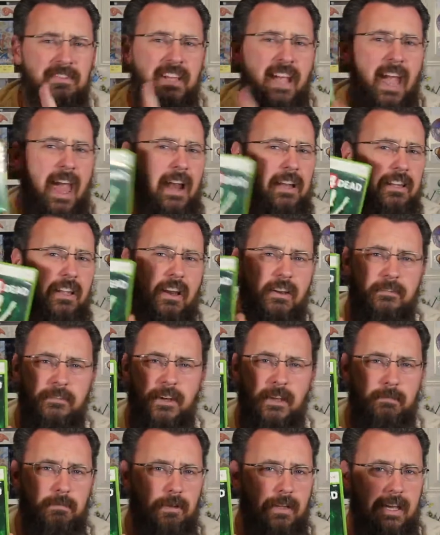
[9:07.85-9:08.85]
Had a lot of
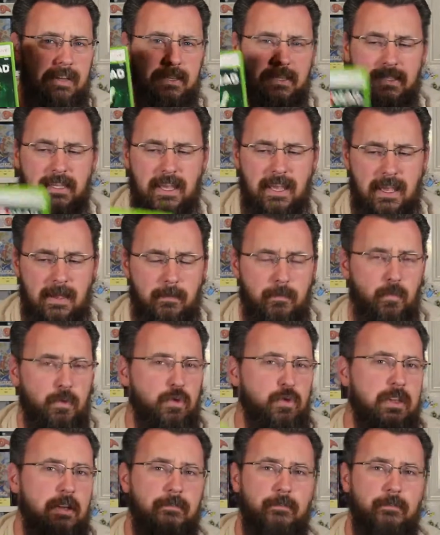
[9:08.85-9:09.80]
fun playing this game. When you get